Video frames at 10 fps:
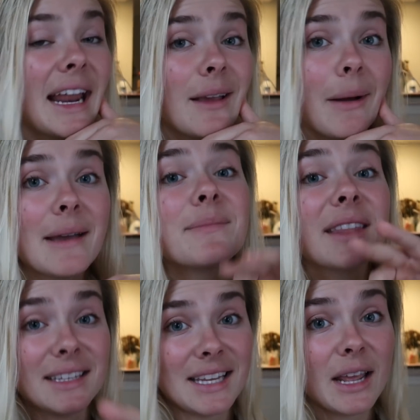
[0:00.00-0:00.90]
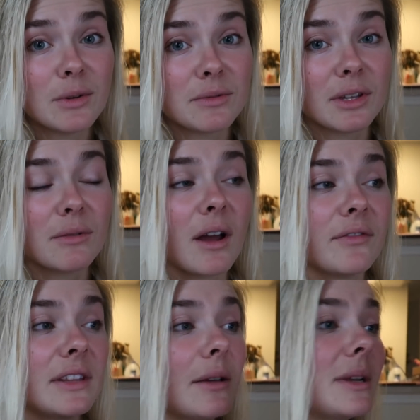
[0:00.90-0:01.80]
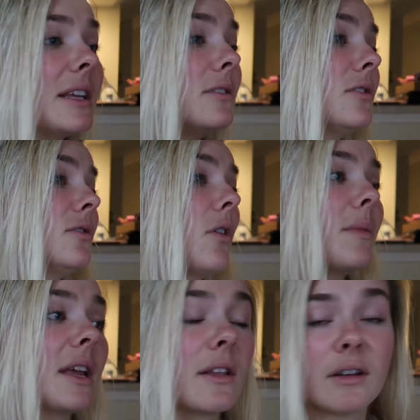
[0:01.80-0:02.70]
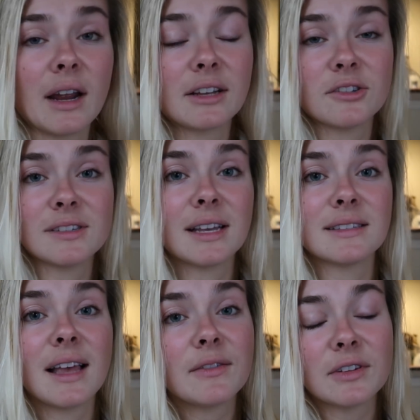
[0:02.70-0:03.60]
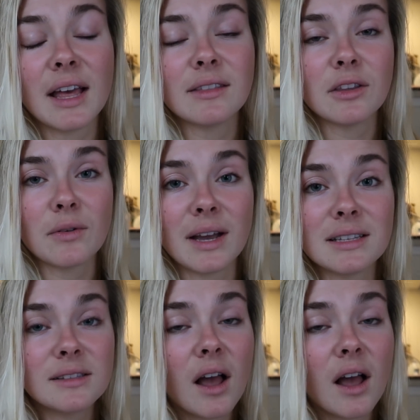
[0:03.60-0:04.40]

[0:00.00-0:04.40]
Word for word: Anyway, today was really rough, and then we did so many other exercises after that that you guys